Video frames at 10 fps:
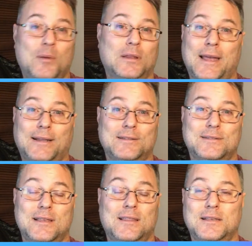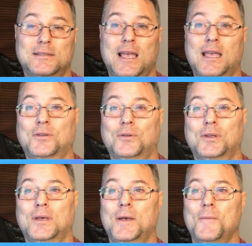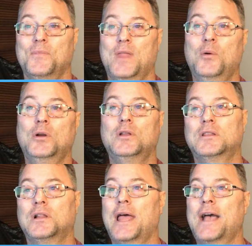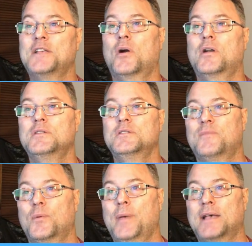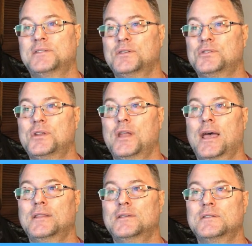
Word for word: Now I want to look at the last part of this passage tonight. This is 19 through 26.